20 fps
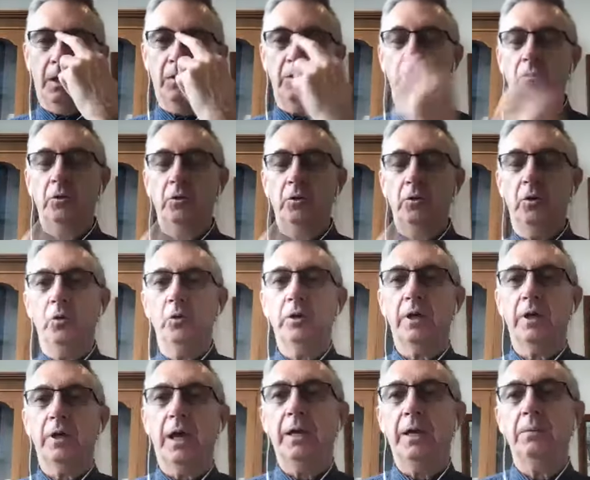you
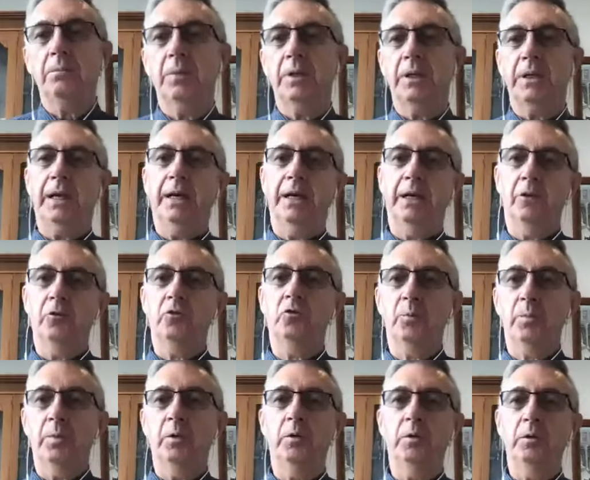can be
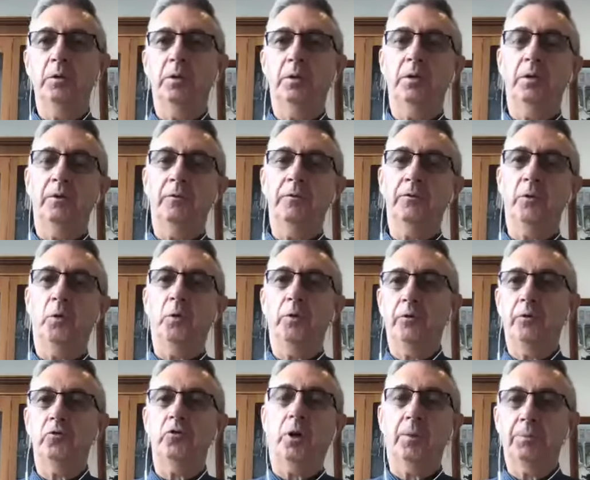eligible for the
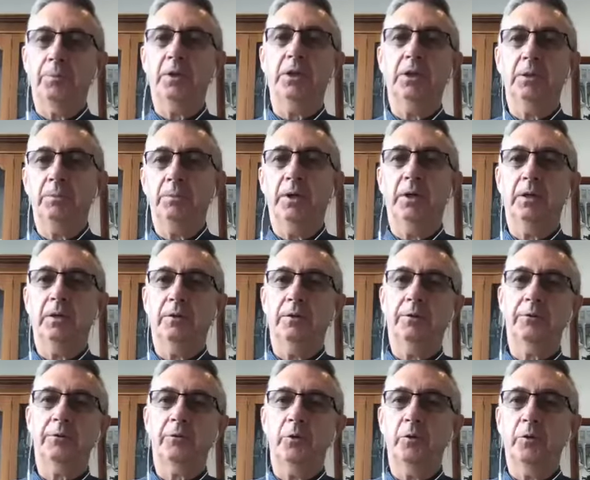JobKeeper
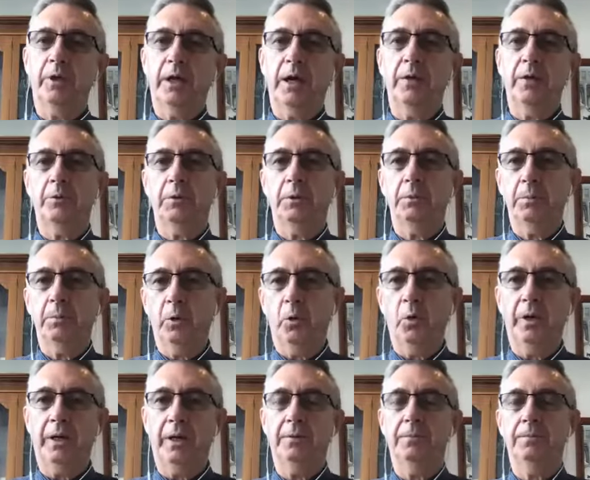through the other
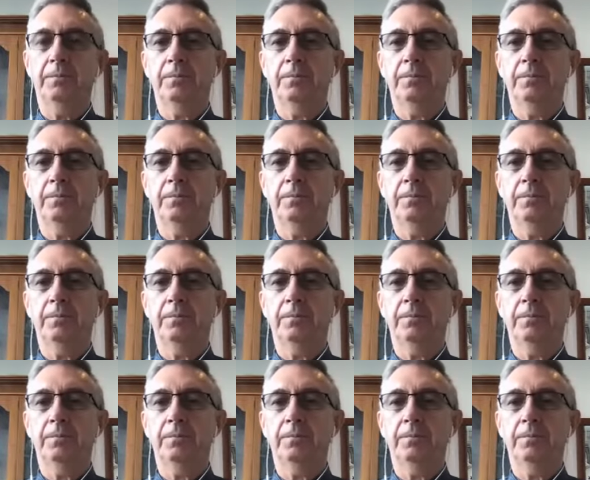employer.